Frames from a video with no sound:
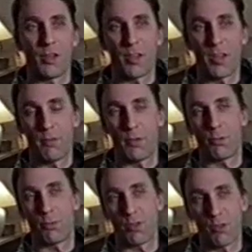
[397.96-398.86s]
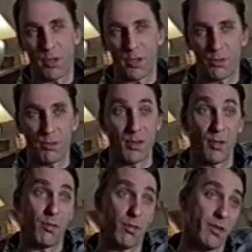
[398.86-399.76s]
lies heavier upon the face of the
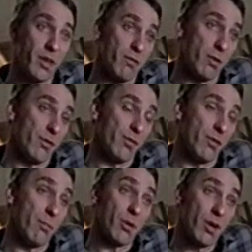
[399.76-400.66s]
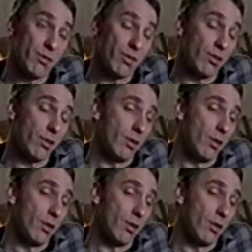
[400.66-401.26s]
earth than the evidence of the present,